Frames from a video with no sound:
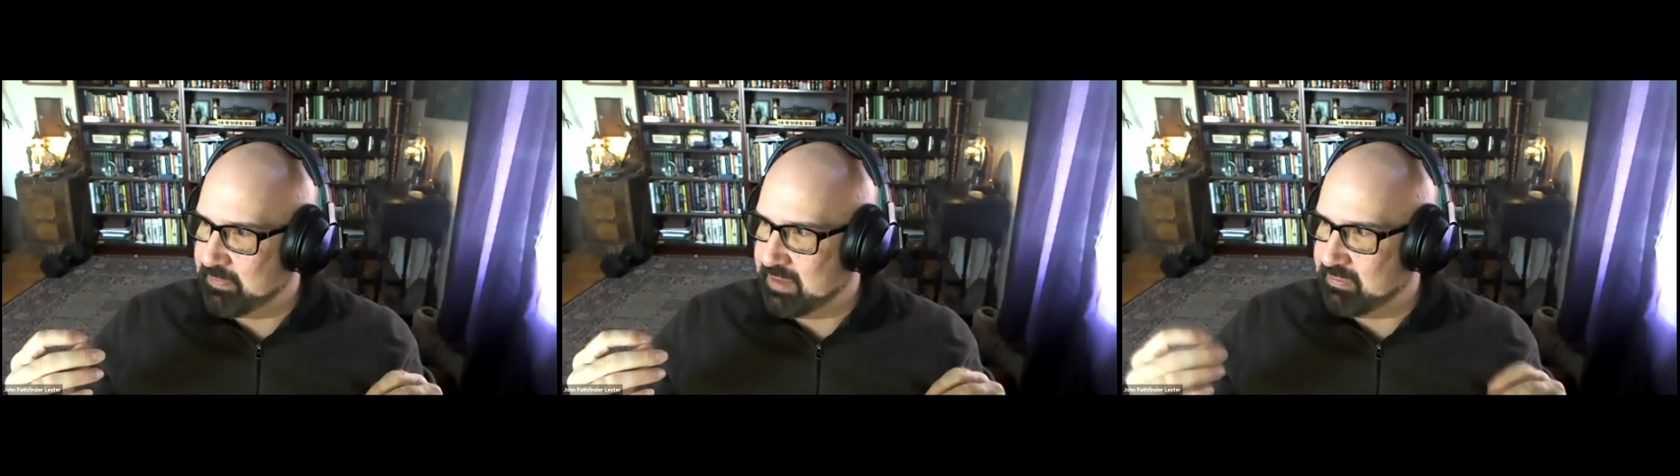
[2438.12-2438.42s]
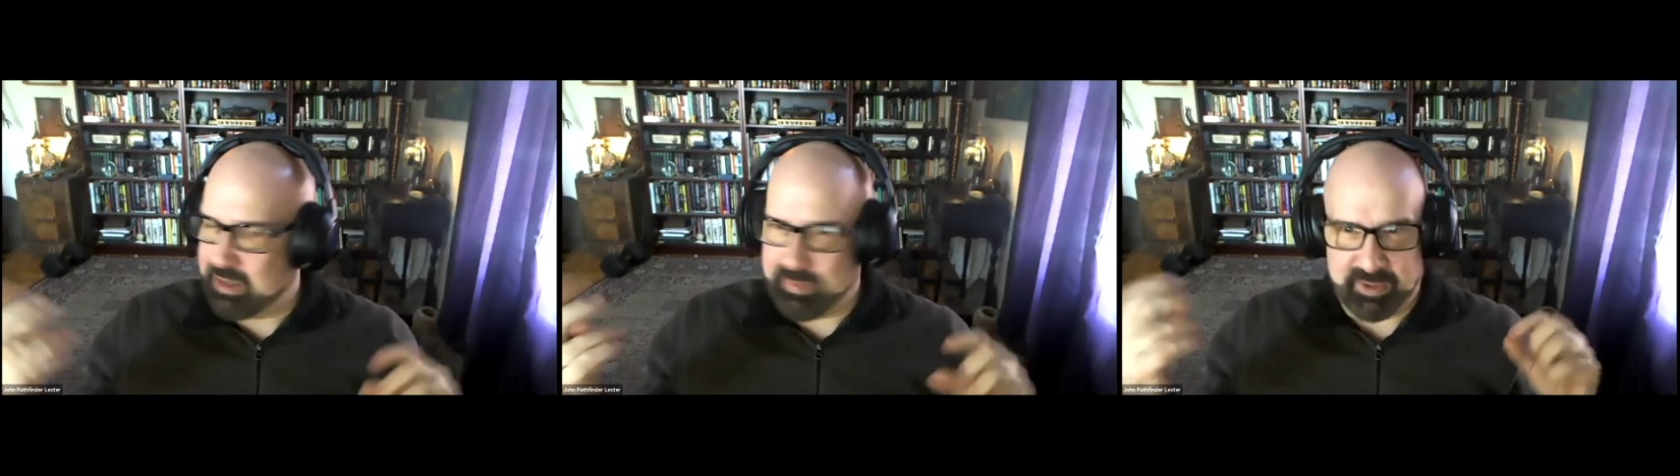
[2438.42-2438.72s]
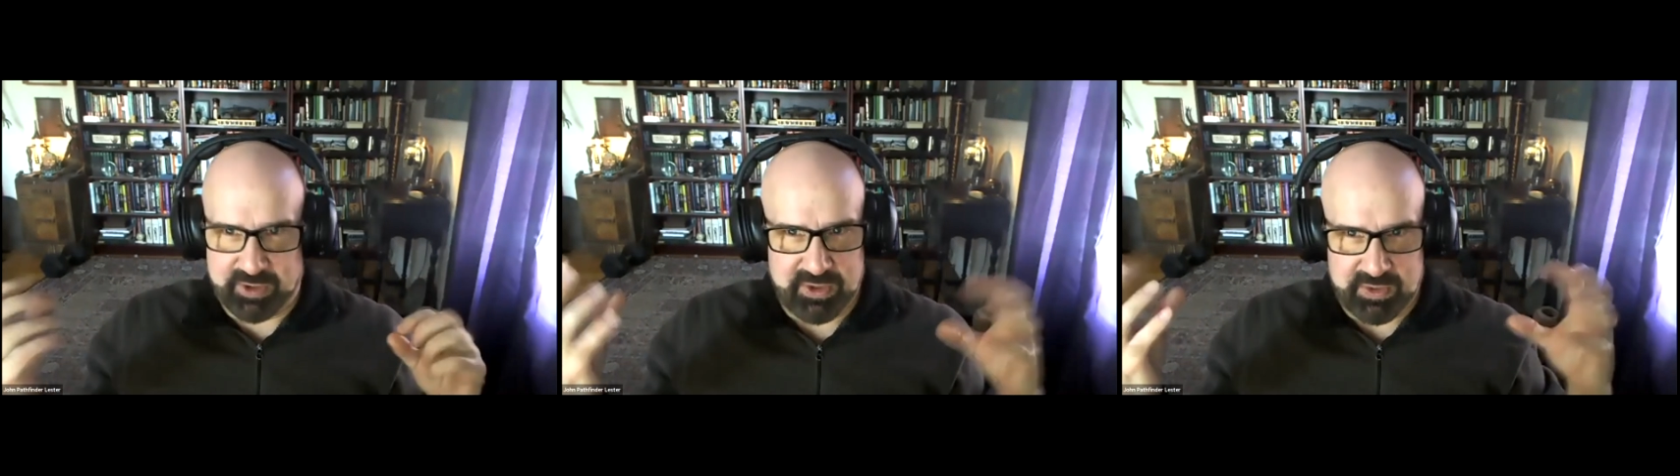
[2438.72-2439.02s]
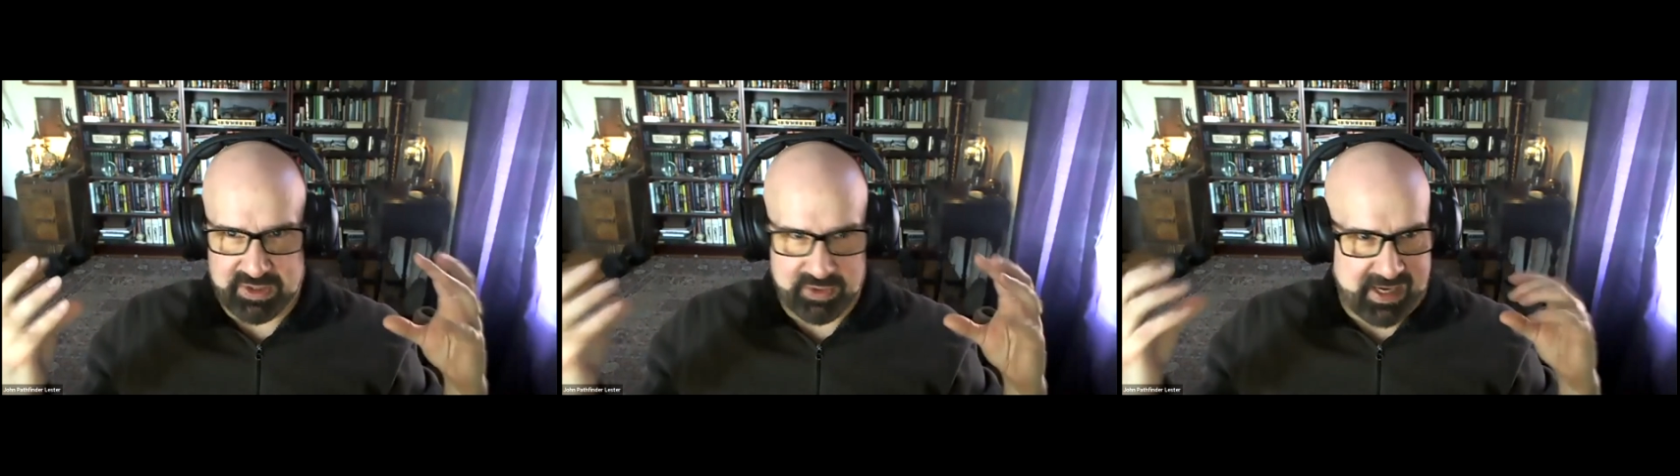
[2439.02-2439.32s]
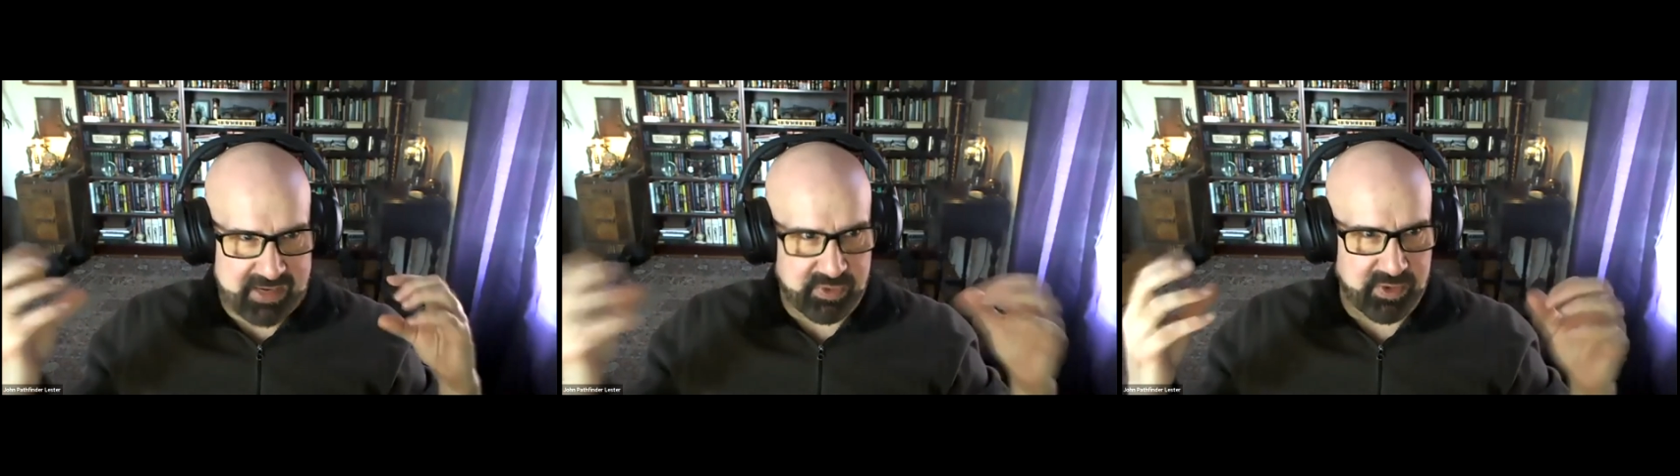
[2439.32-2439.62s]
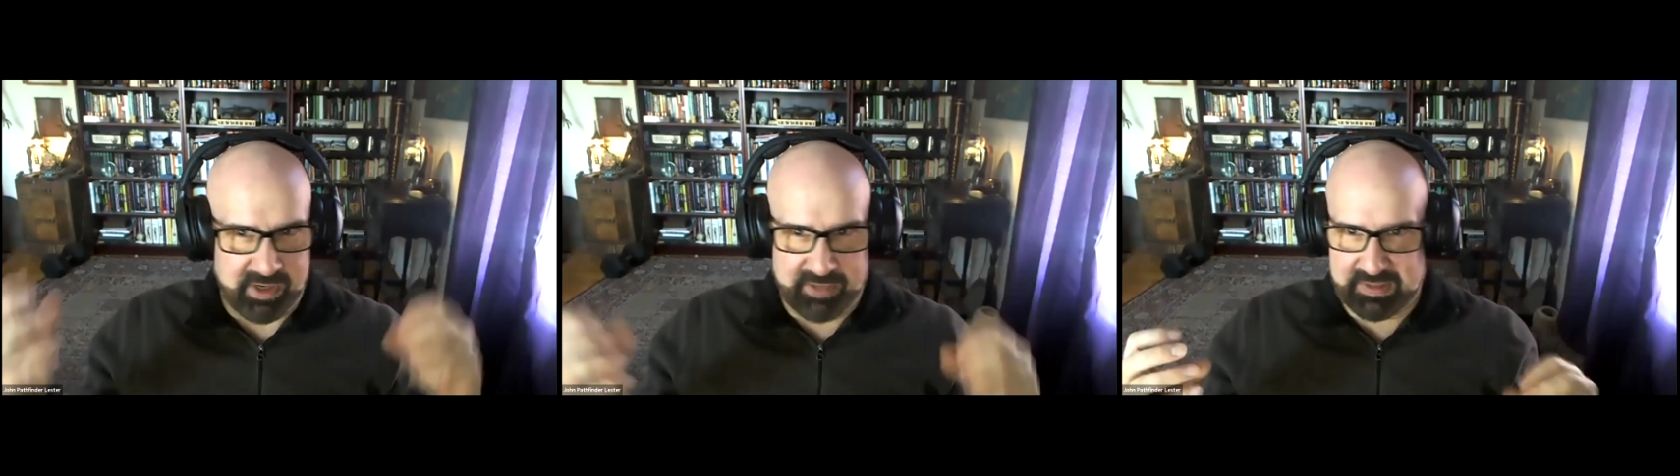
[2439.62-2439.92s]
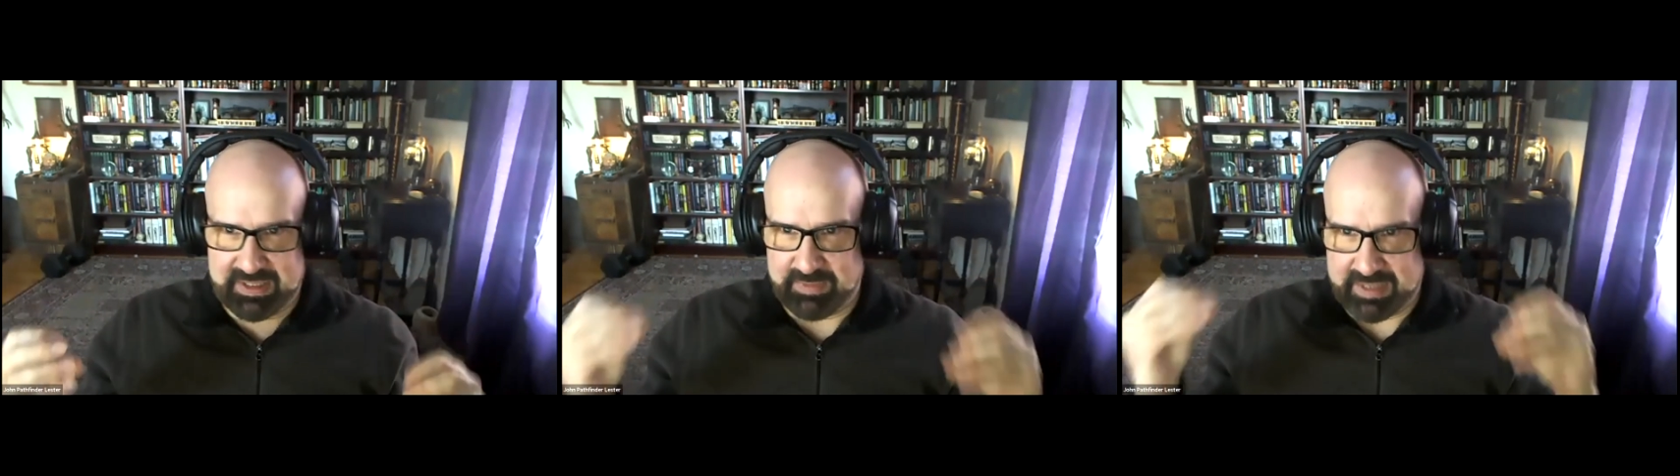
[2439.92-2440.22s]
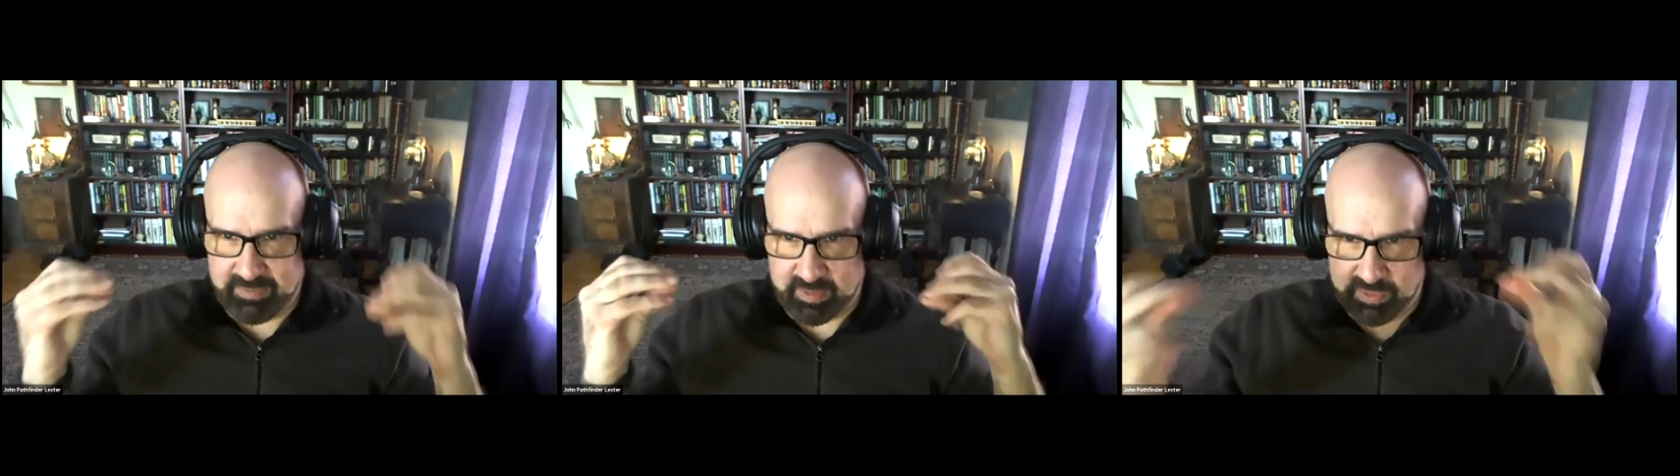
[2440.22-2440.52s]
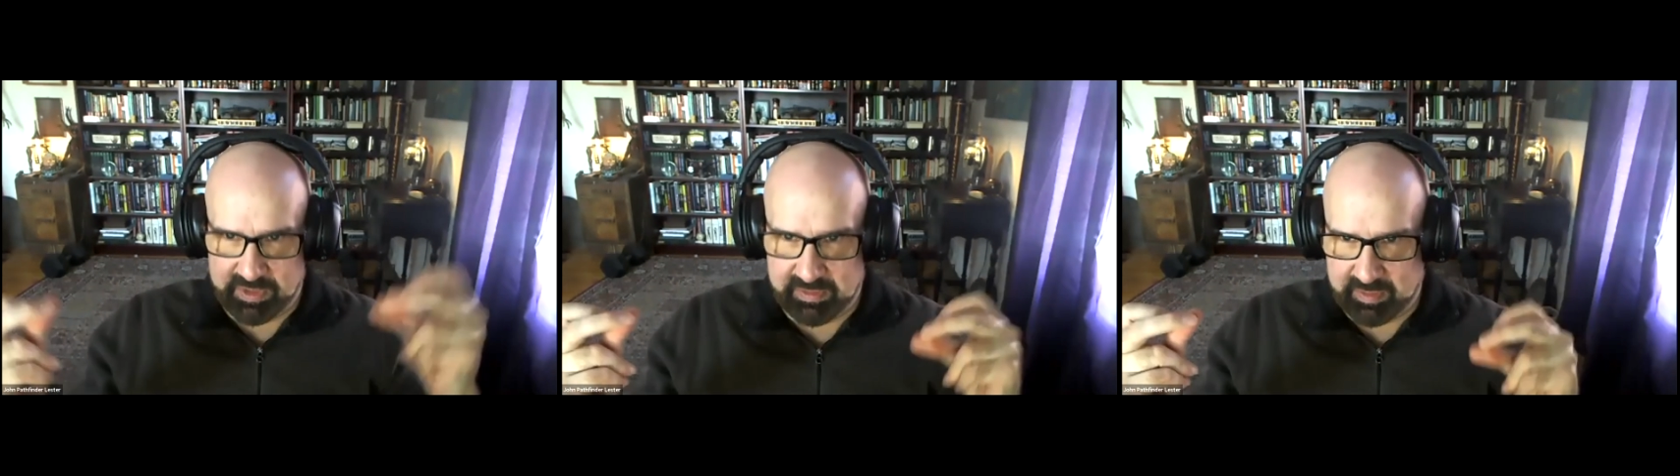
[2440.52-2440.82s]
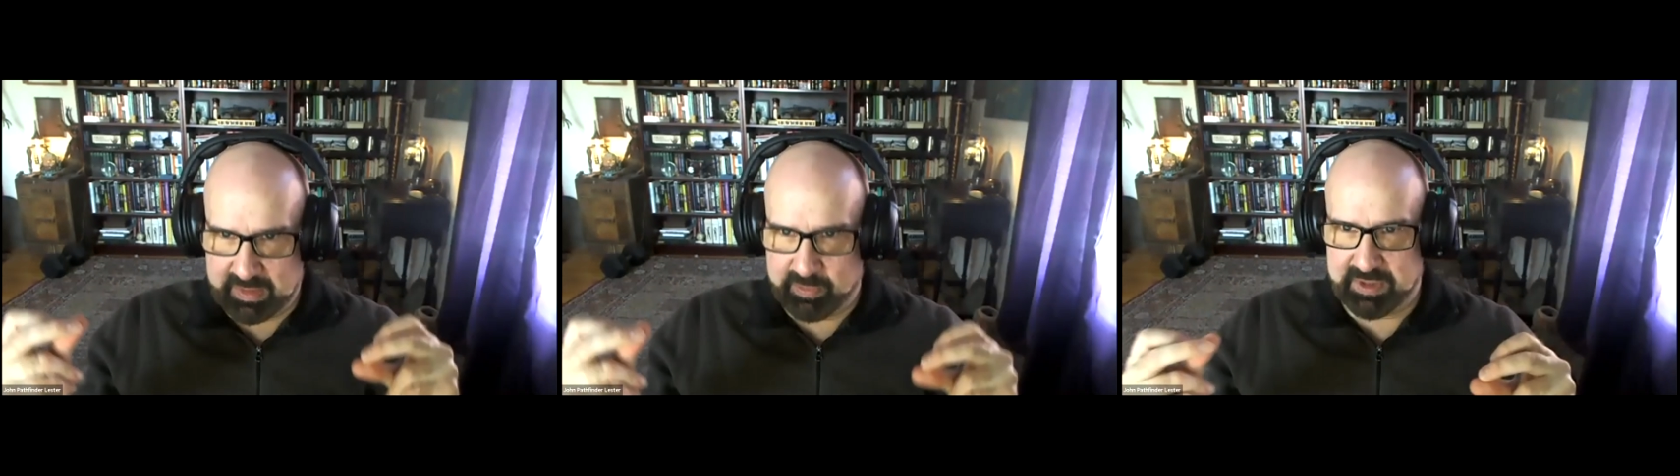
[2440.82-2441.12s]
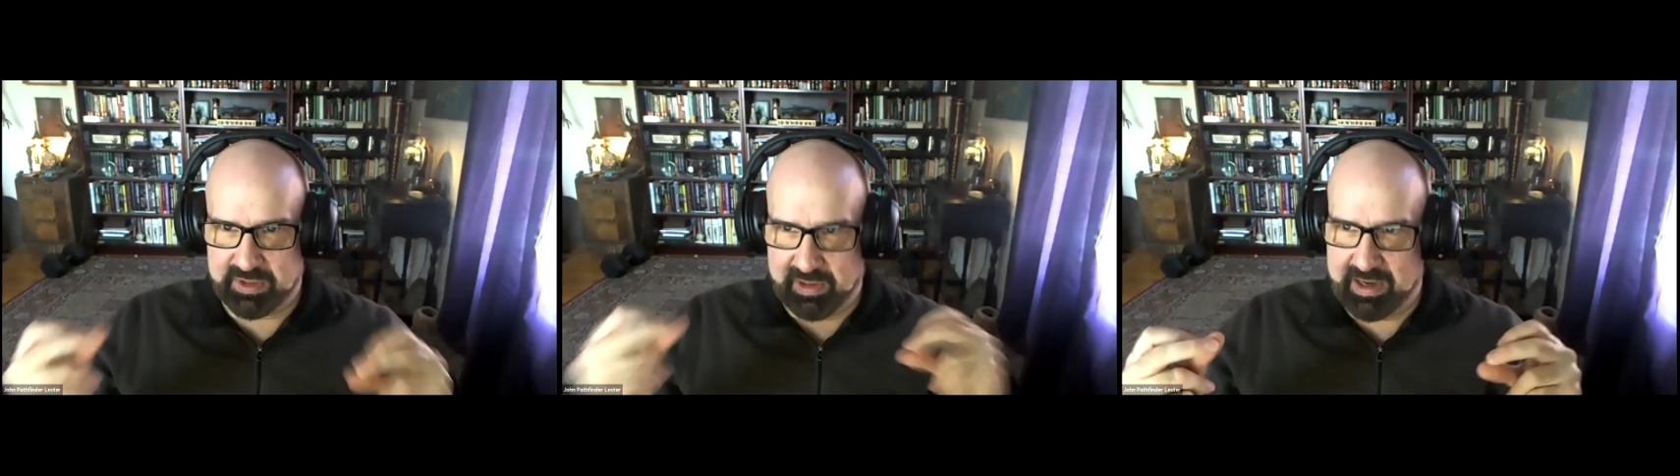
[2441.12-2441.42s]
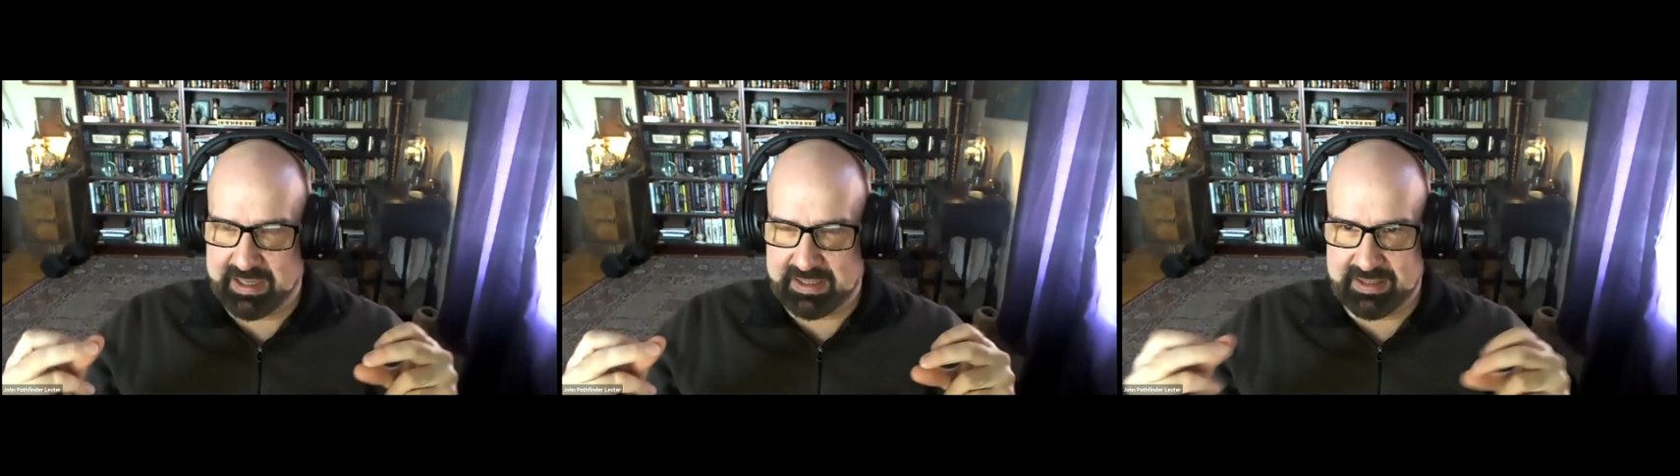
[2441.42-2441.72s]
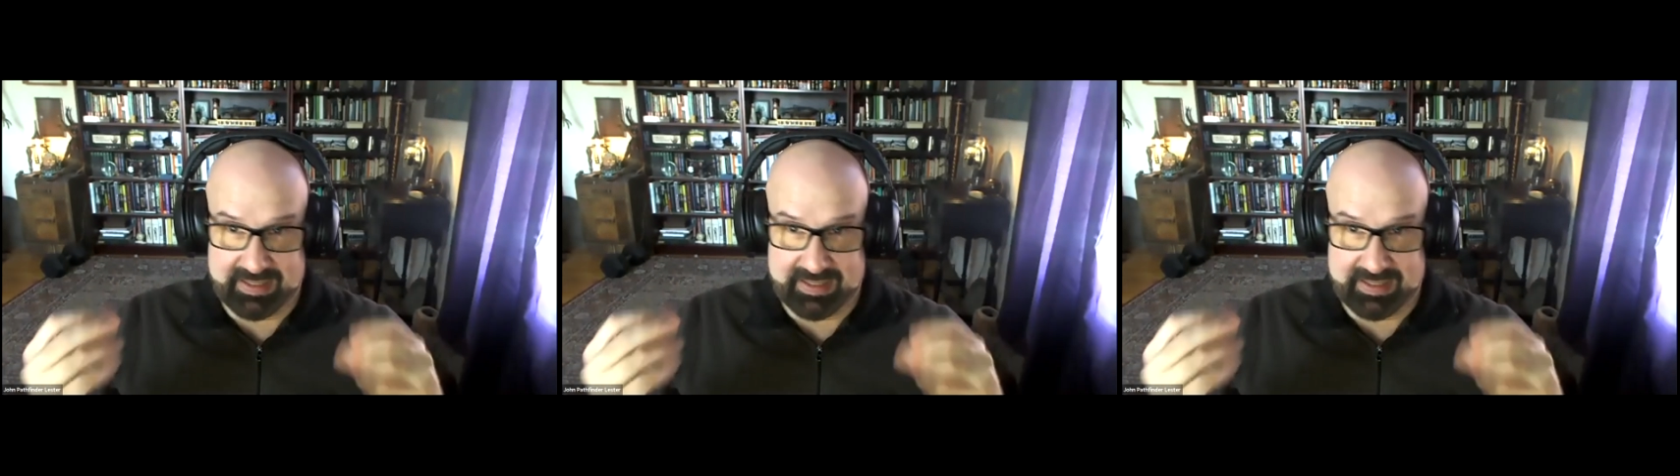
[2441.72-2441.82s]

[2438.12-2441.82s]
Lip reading: environmental cues that you have going on at the same time, the more the memories are locked in.